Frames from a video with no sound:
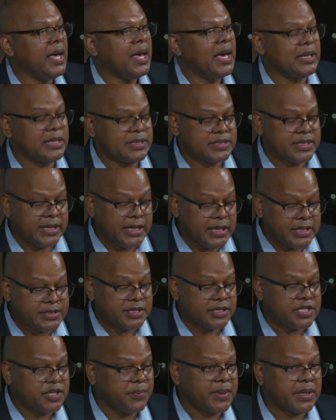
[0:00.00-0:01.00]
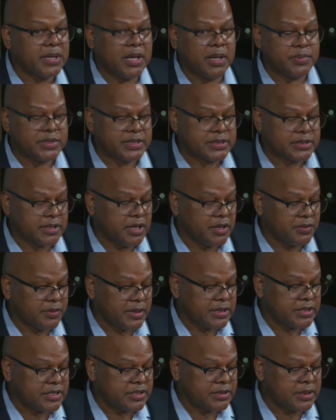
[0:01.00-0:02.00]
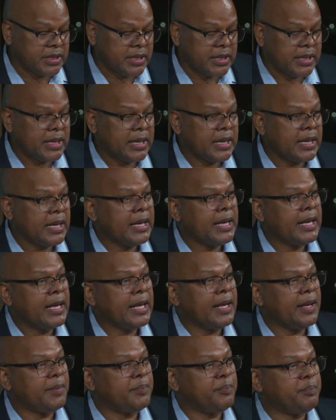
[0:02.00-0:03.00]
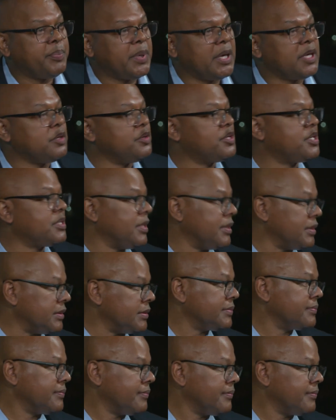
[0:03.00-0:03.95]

and it's easy to become discouraged. But you shouldn't.